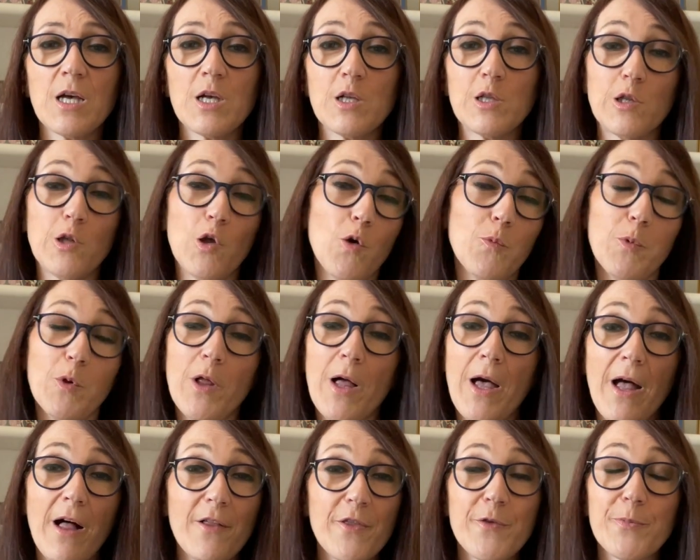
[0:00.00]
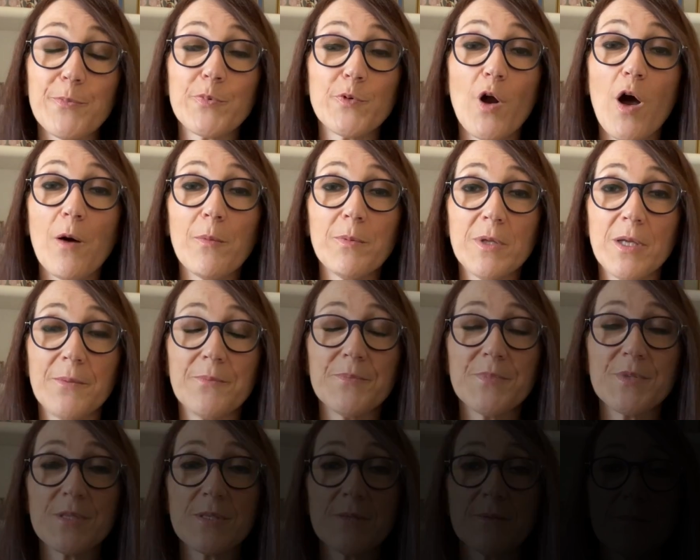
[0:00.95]
global health
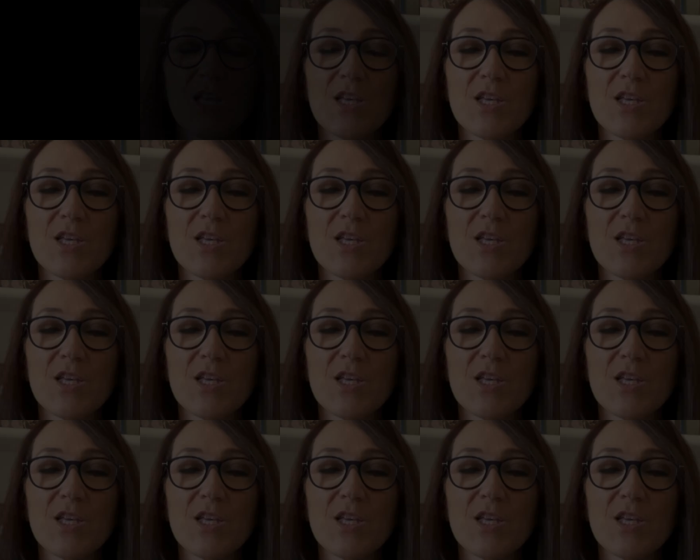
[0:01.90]
problems.